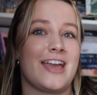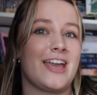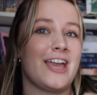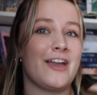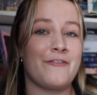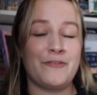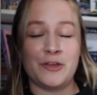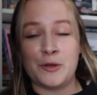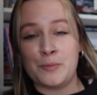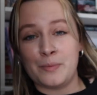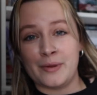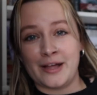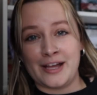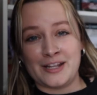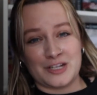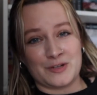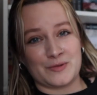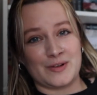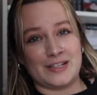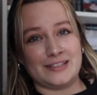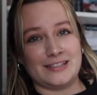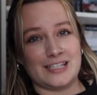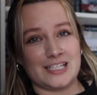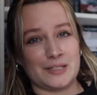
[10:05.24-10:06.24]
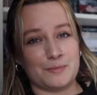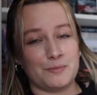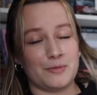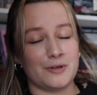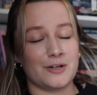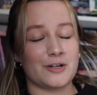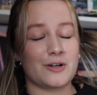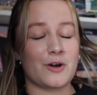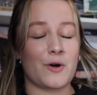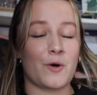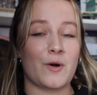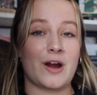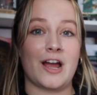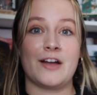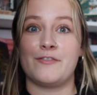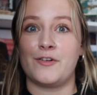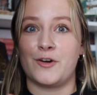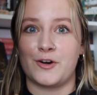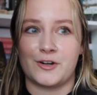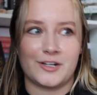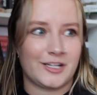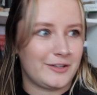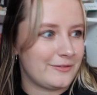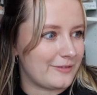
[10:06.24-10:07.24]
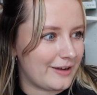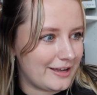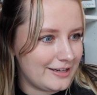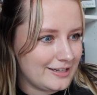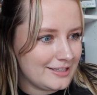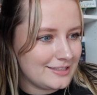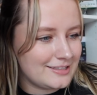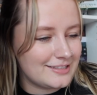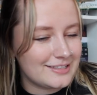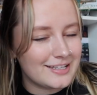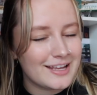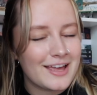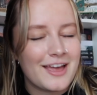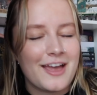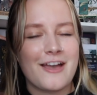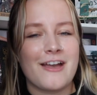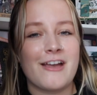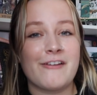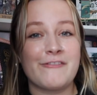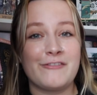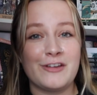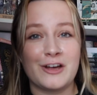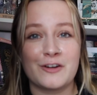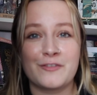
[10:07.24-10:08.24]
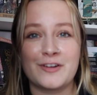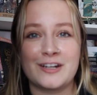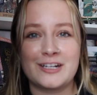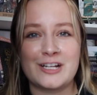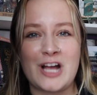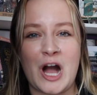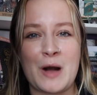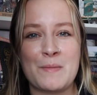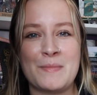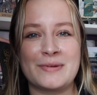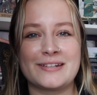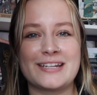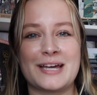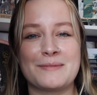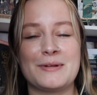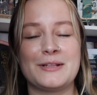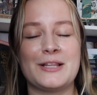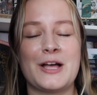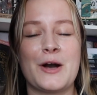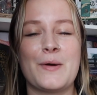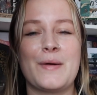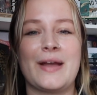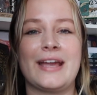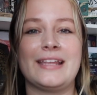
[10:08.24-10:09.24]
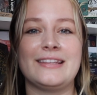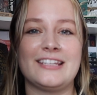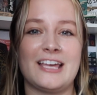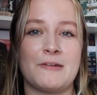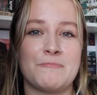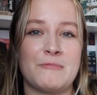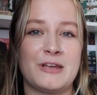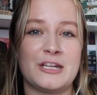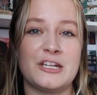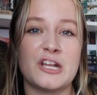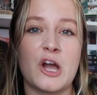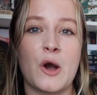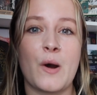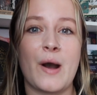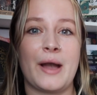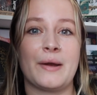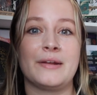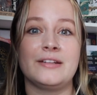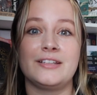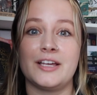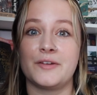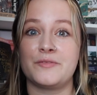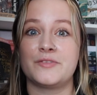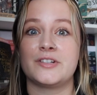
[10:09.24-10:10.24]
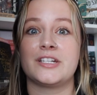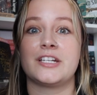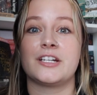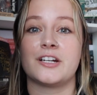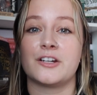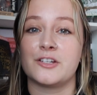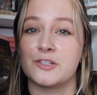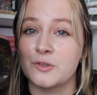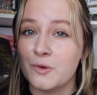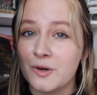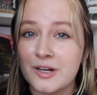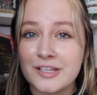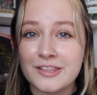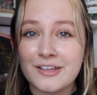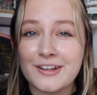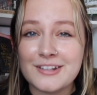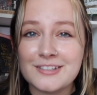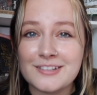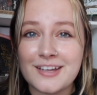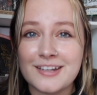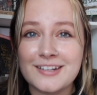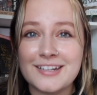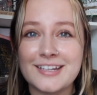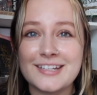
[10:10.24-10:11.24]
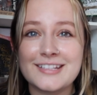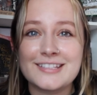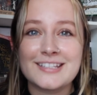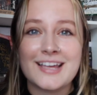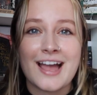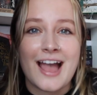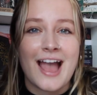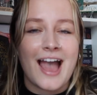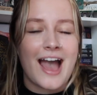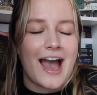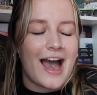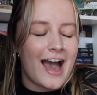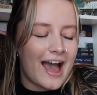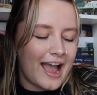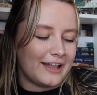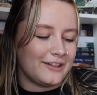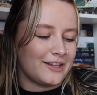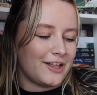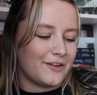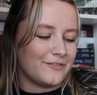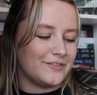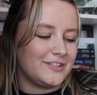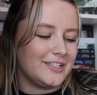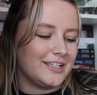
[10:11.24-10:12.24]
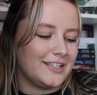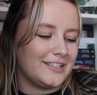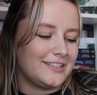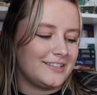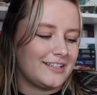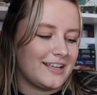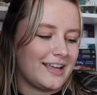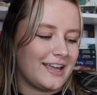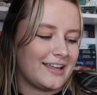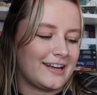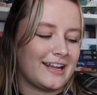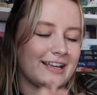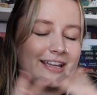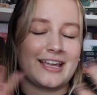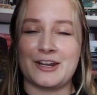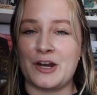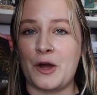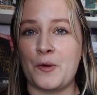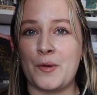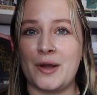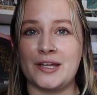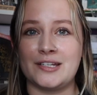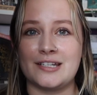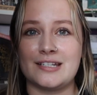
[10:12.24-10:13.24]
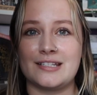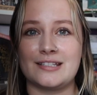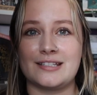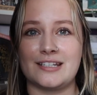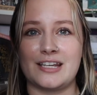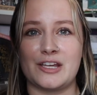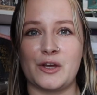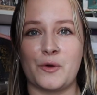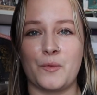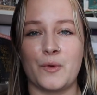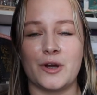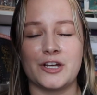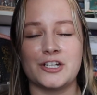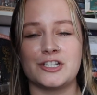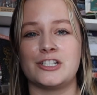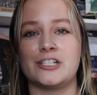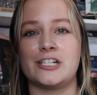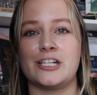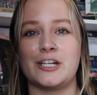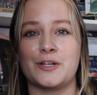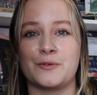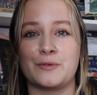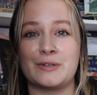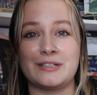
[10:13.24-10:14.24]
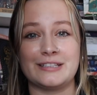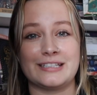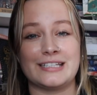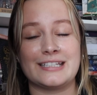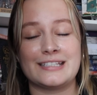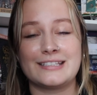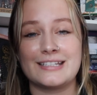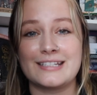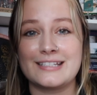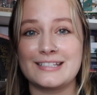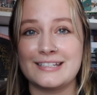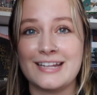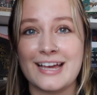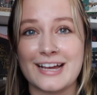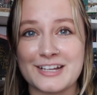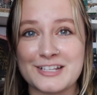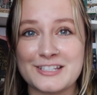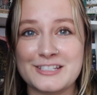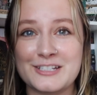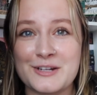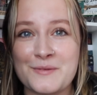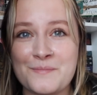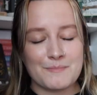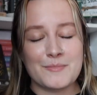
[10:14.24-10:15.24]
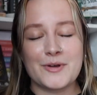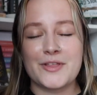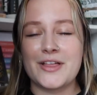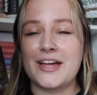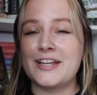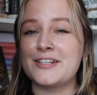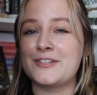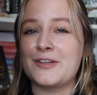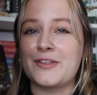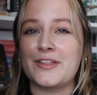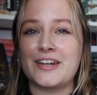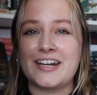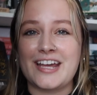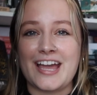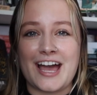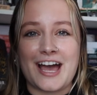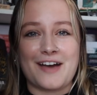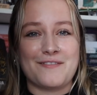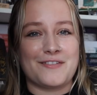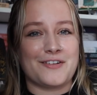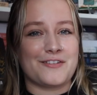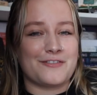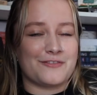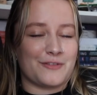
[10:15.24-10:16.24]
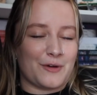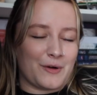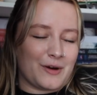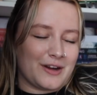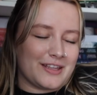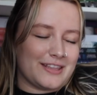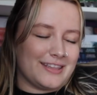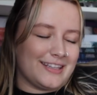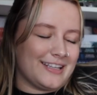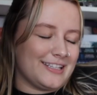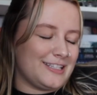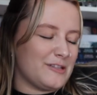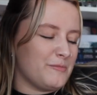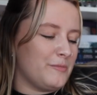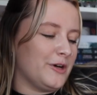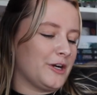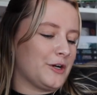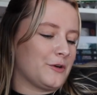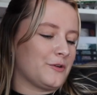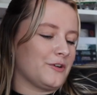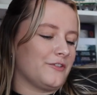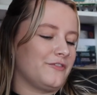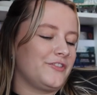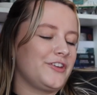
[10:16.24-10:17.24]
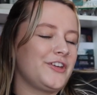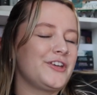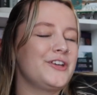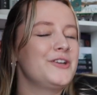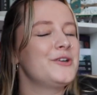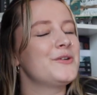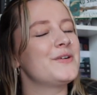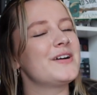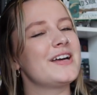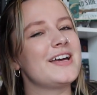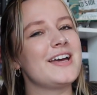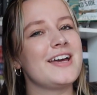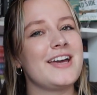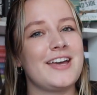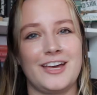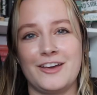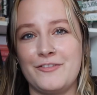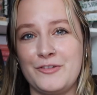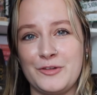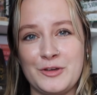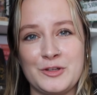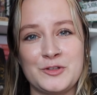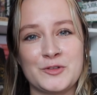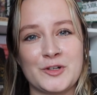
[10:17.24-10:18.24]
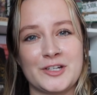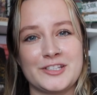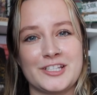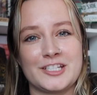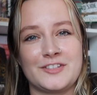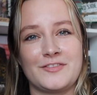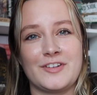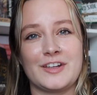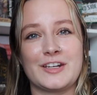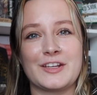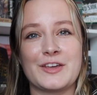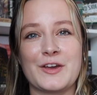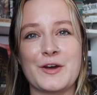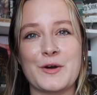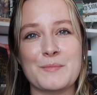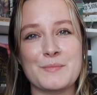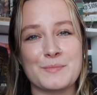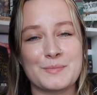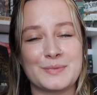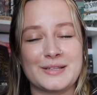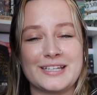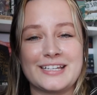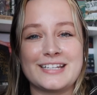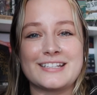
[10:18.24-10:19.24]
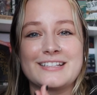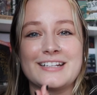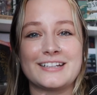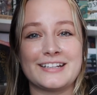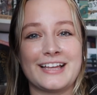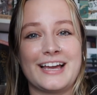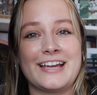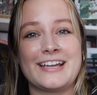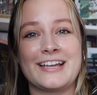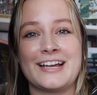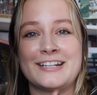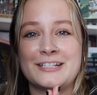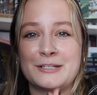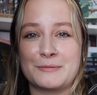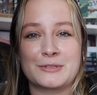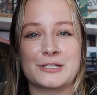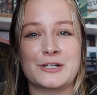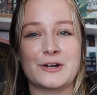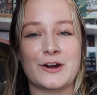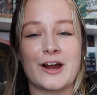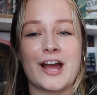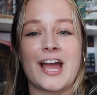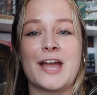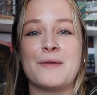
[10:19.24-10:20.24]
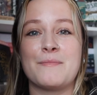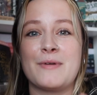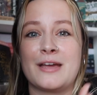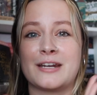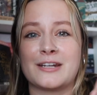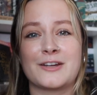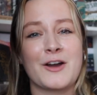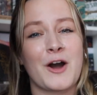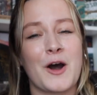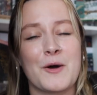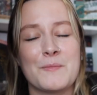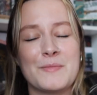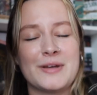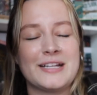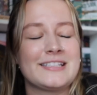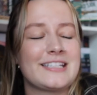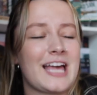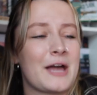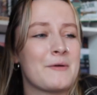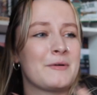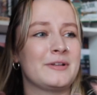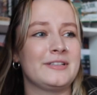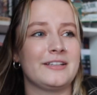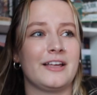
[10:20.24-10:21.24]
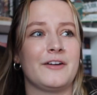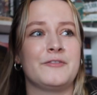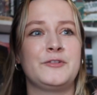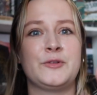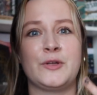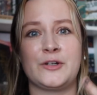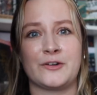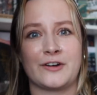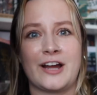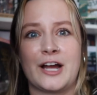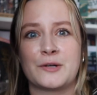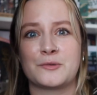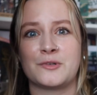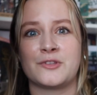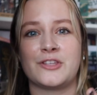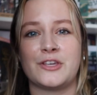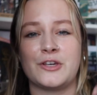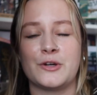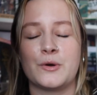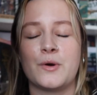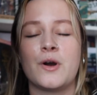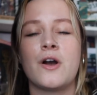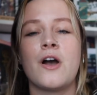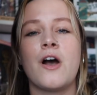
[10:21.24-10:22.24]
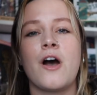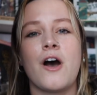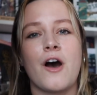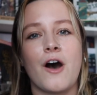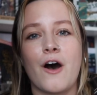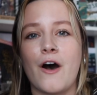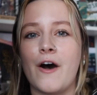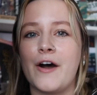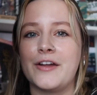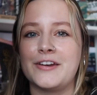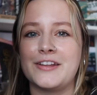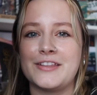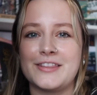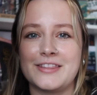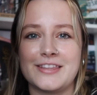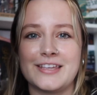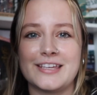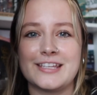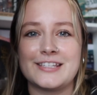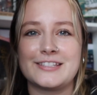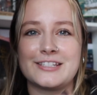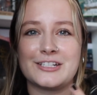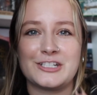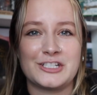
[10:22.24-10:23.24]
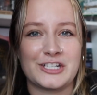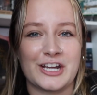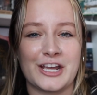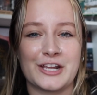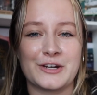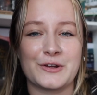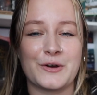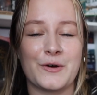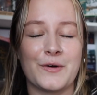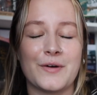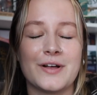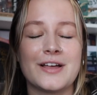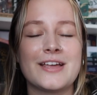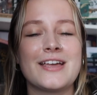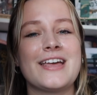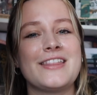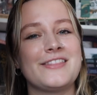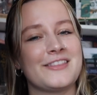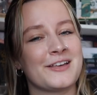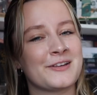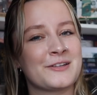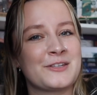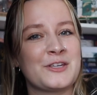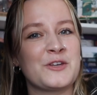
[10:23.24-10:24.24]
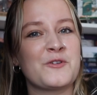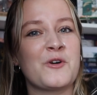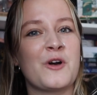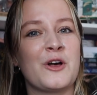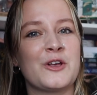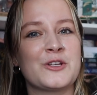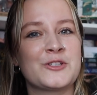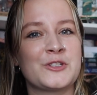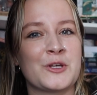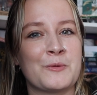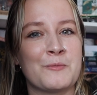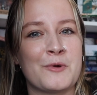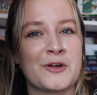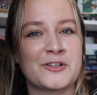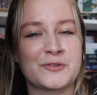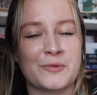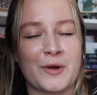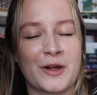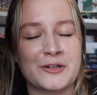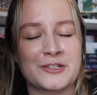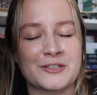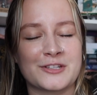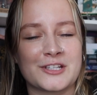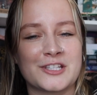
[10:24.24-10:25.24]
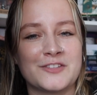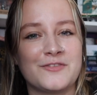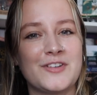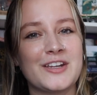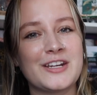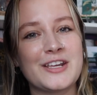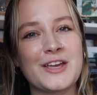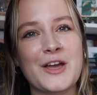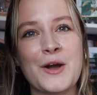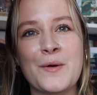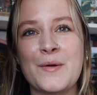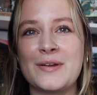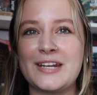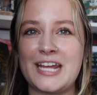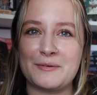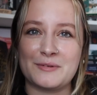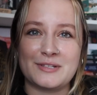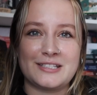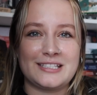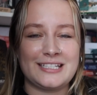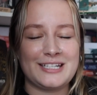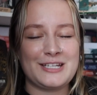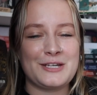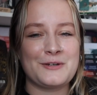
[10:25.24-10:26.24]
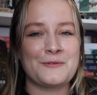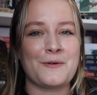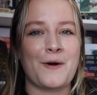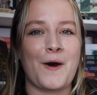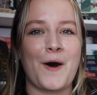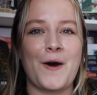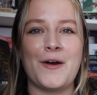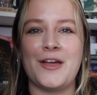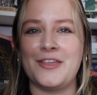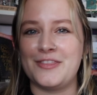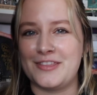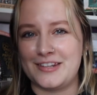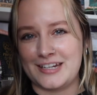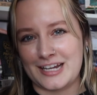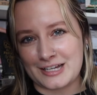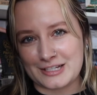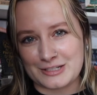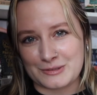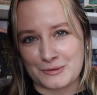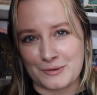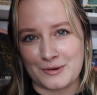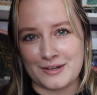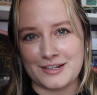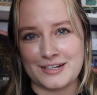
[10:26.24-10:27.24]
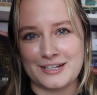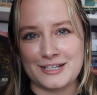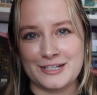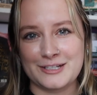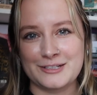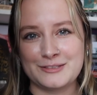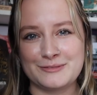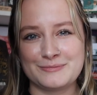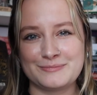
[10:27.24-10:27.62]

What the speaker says: If you plan to read this book or have already read it, feel free to comment down below and let me know. I would love to hear your thoughts on it. I loved it and I cannot wait to see what she releases next. But that is all that I have for this book review. If you enjoyed this video, please like and subscribe and comment. I would love to interact with you on this channel. Thank you all so much for watching this video, and I will see you all in the next one.